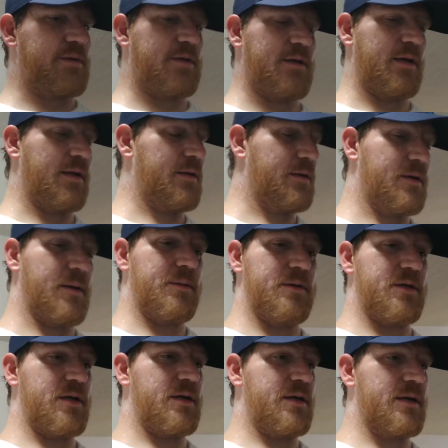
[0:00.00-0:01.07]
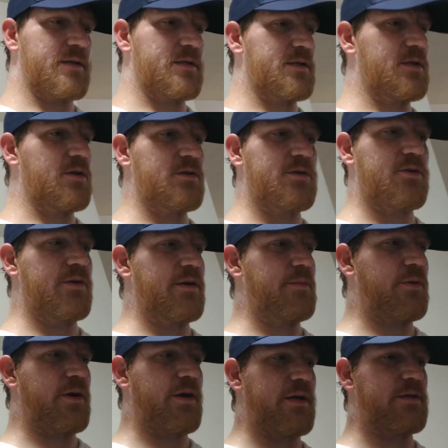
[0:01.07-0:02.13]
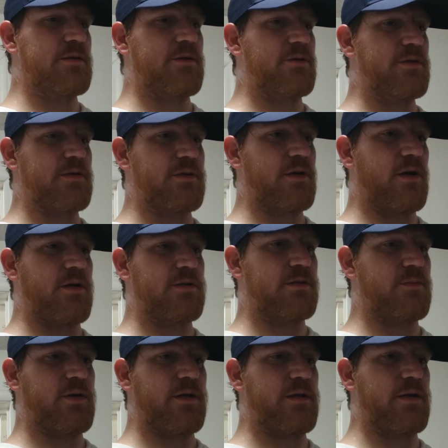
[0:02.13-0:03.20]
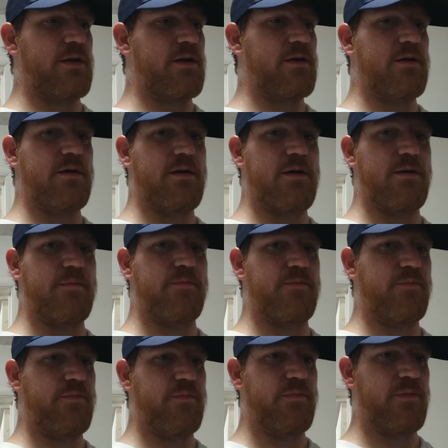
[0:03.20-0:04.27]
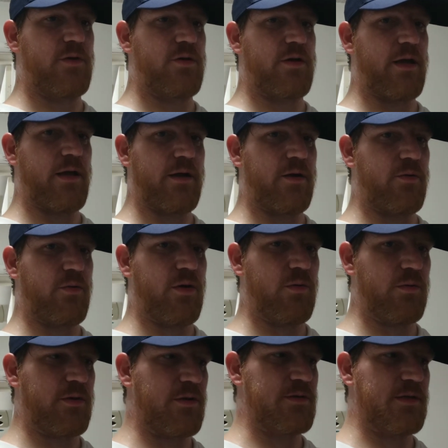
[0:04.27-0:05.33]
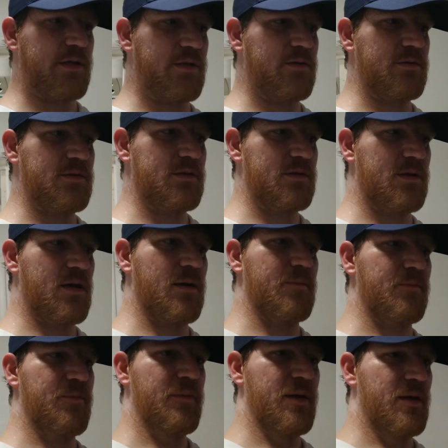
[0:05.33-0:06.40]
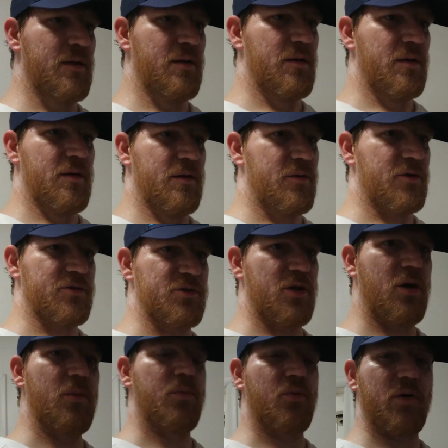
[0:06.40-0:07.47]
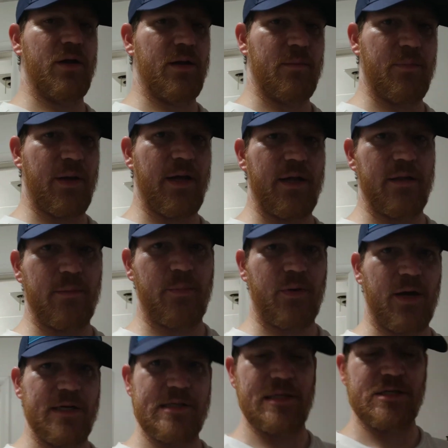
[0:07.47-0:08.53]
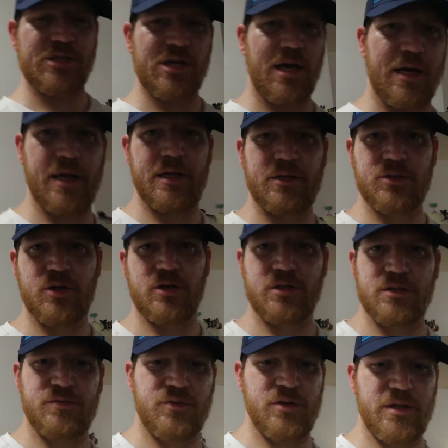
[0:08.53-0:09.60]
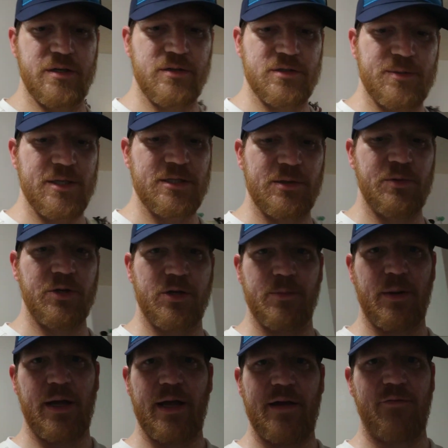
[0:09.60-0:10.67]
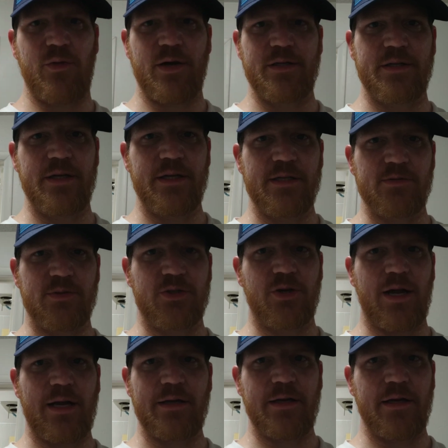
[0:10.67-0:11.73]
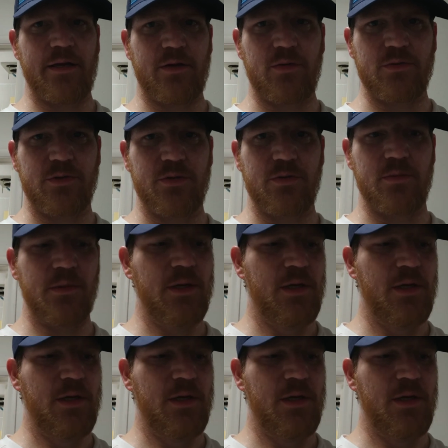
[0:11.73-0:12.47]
and the WJX. Just those 3 brands are just awesome right there. You can't go wrong with those needles. There's no point in paying the price that Cheyenne charges for needles, especially when you can buy FYTs, which are identical to